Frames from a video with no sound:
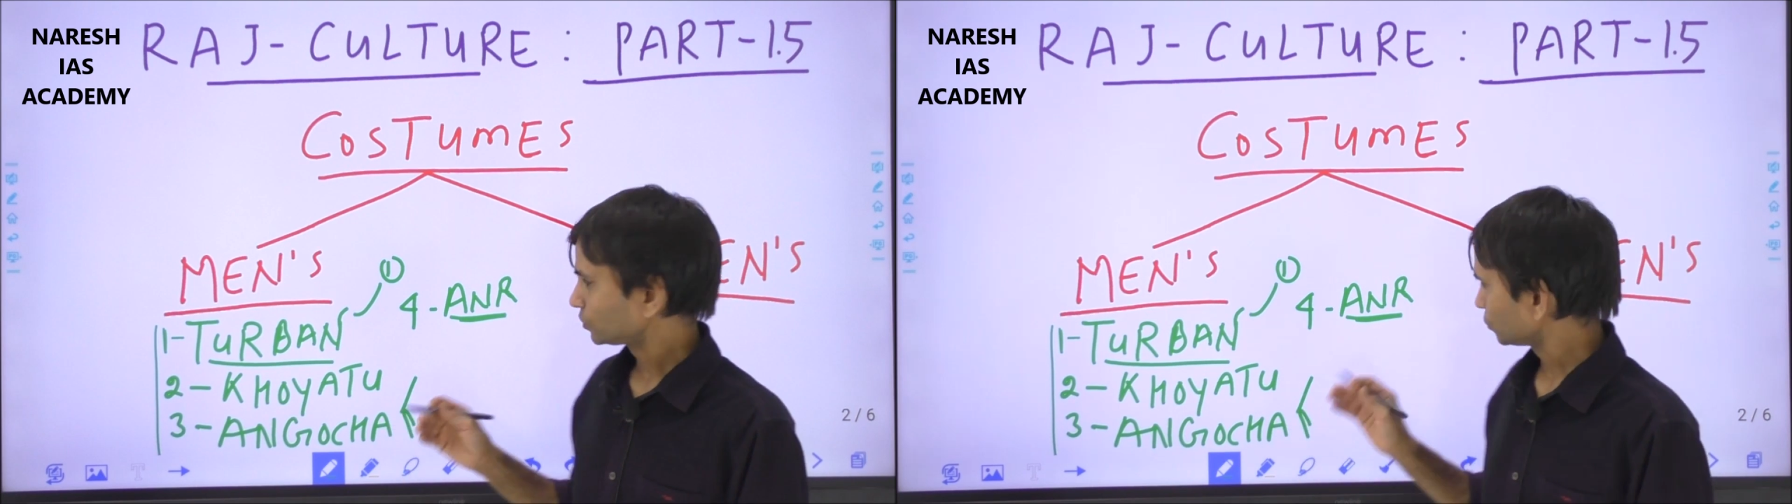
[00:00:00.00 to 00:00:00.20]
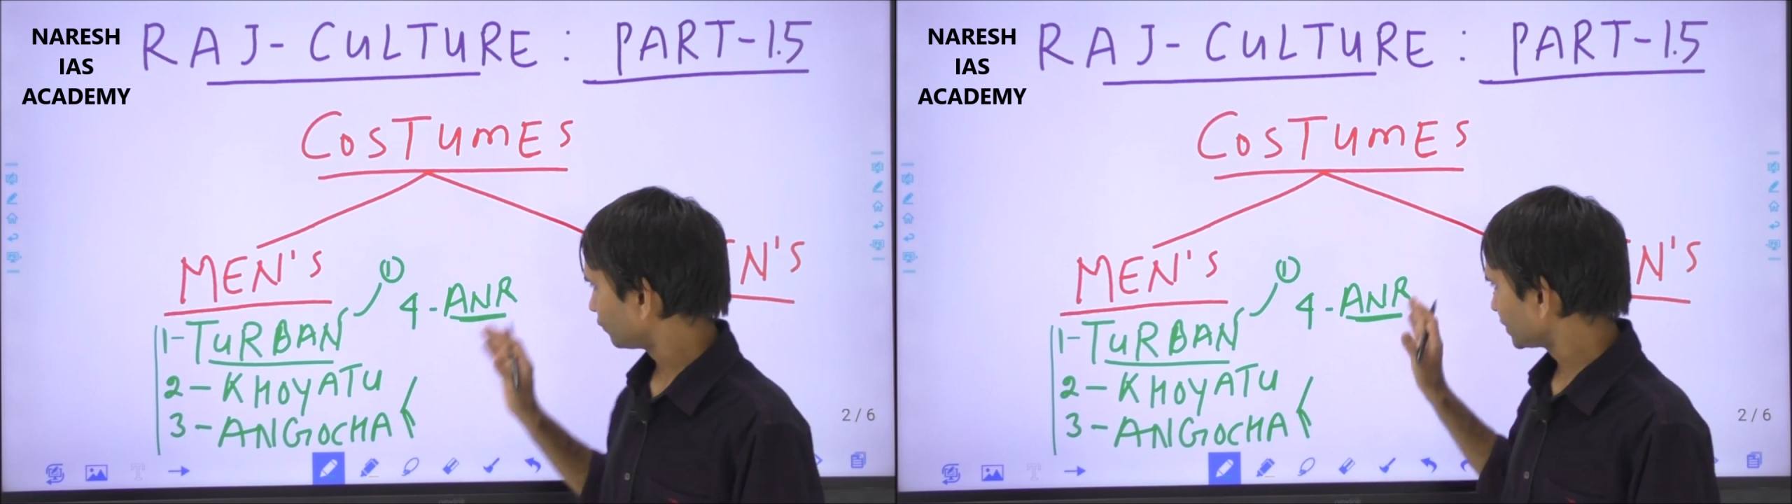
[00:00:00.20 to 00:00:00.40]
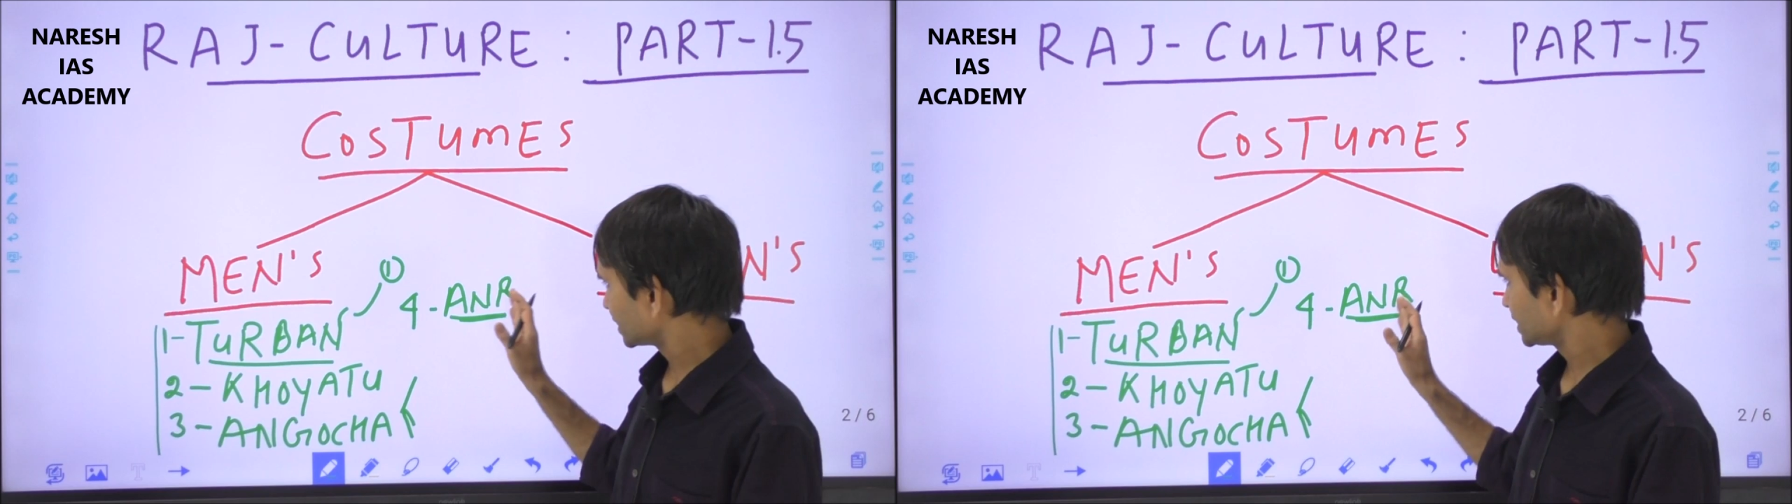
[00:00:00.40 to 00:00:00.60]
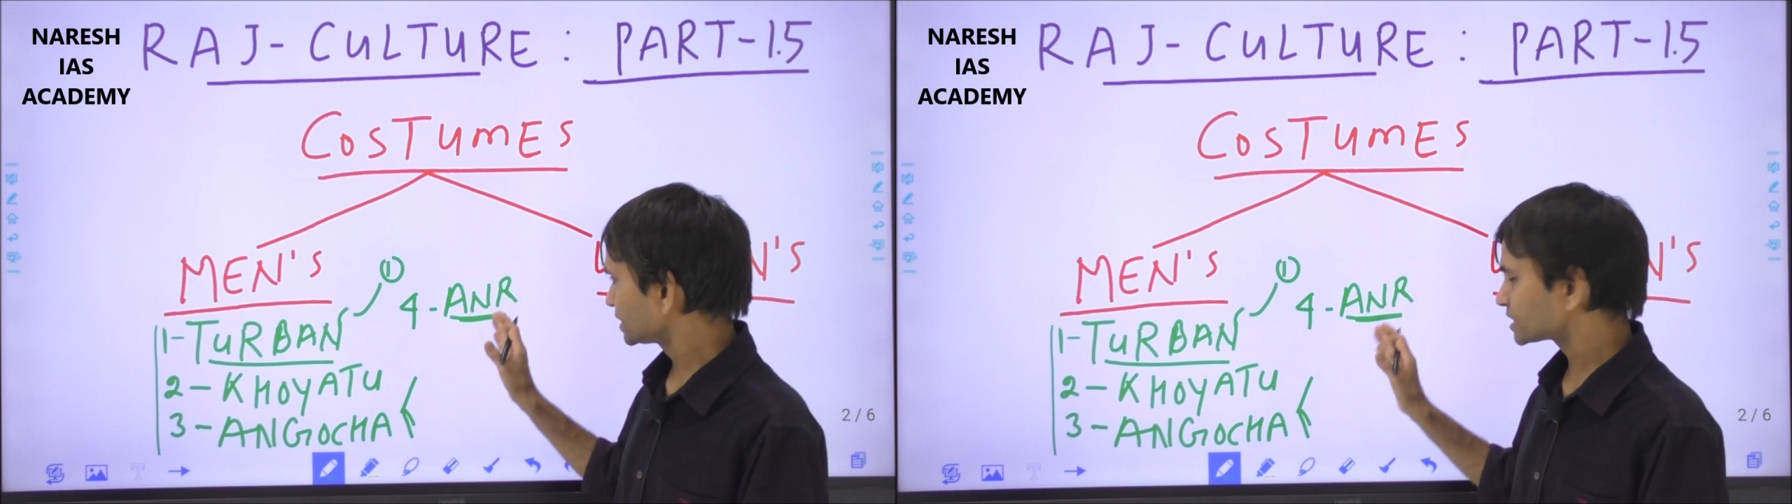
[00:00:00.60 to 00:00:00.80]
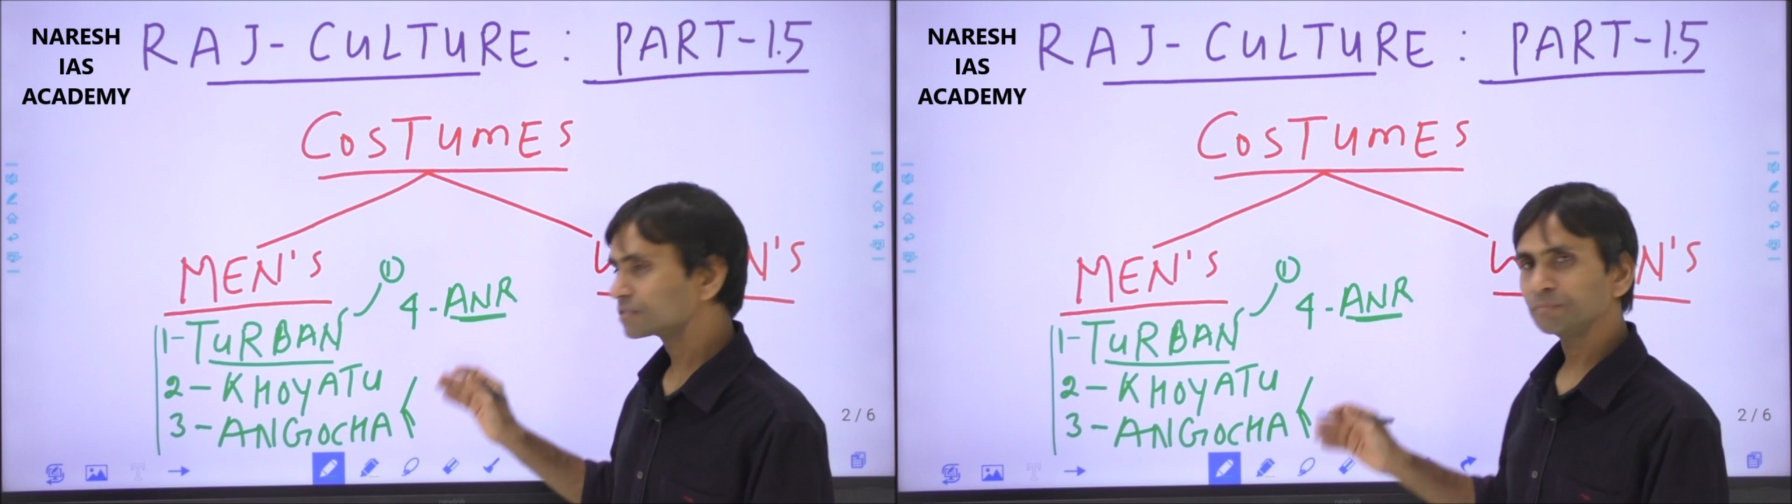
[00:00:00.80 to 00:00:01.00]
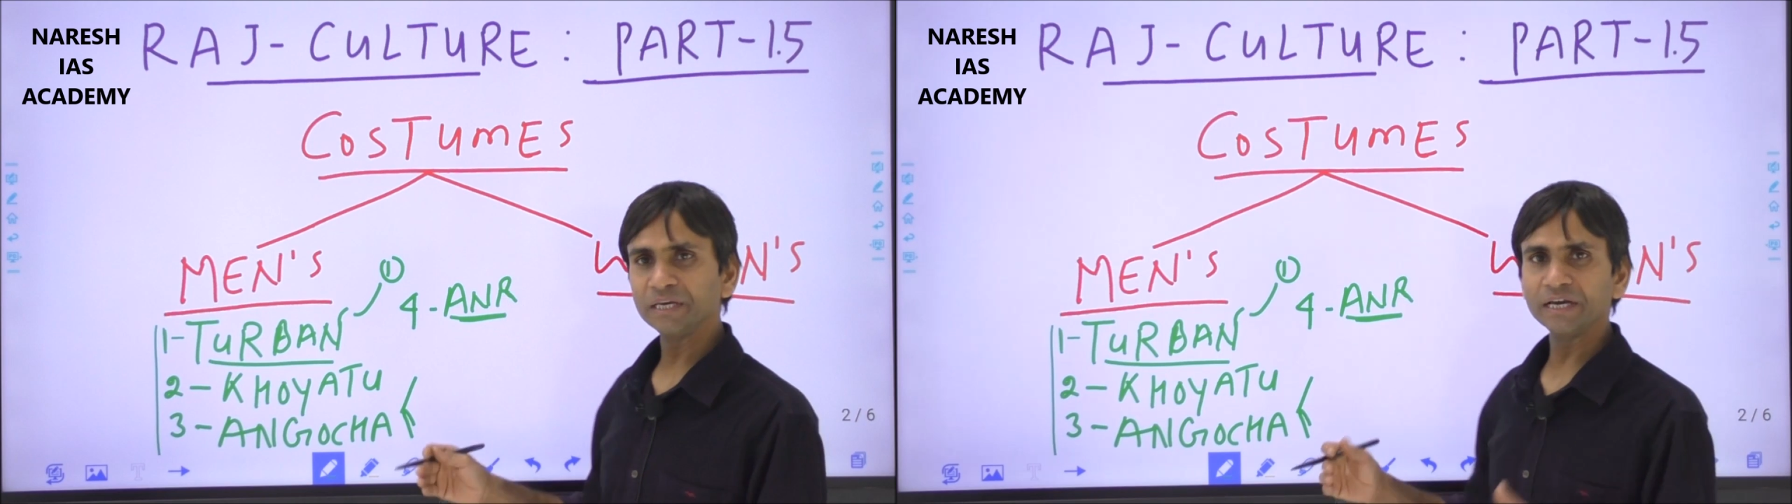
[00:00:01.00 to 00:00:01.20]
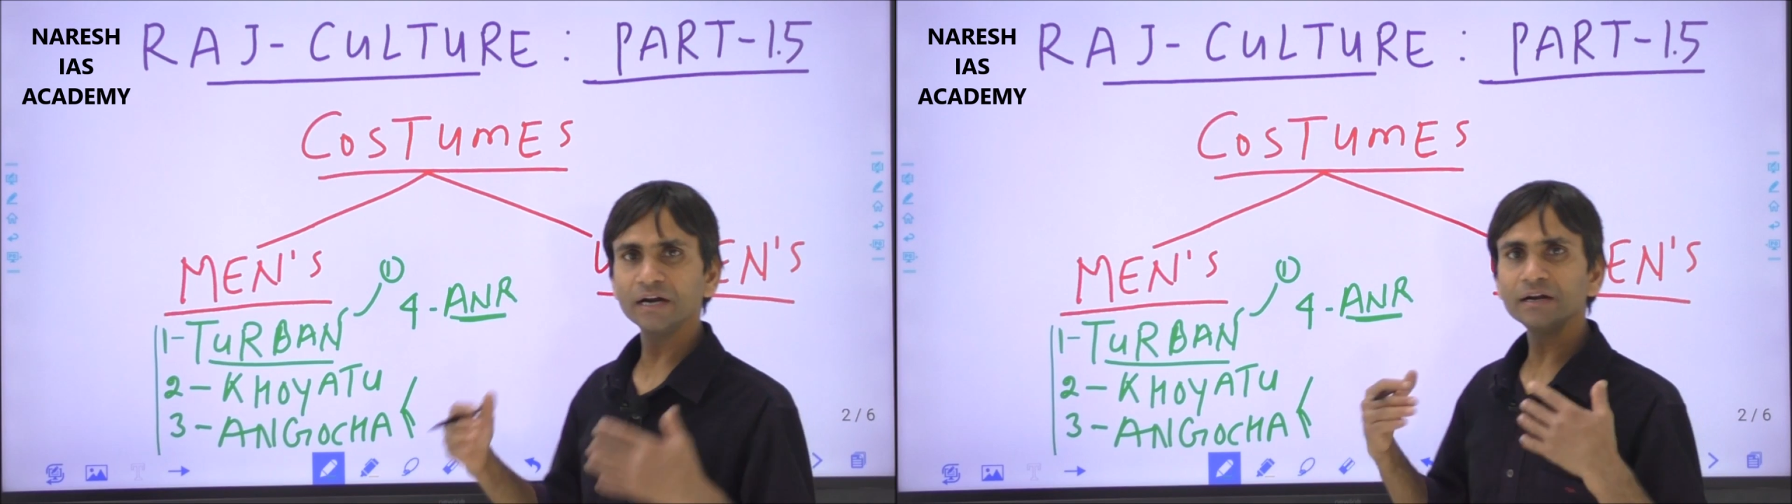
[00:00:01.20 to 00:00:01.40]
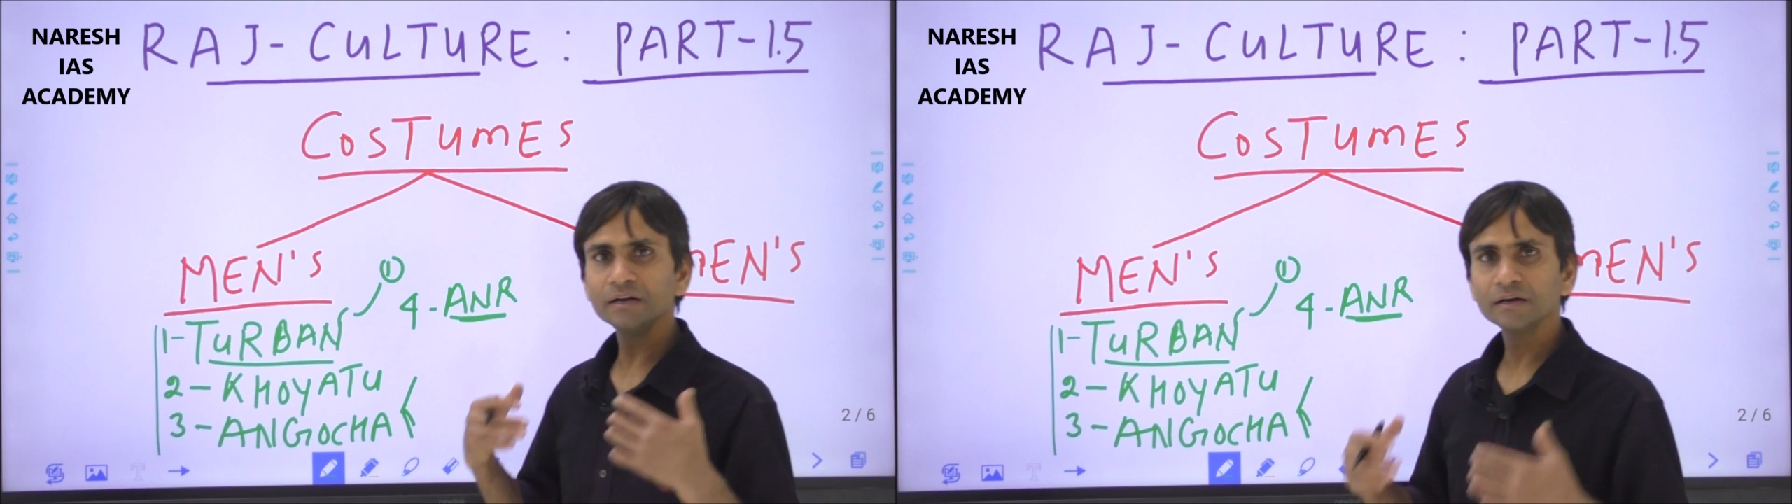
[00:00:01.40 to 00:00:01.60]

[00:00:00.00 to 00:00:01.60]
which is beard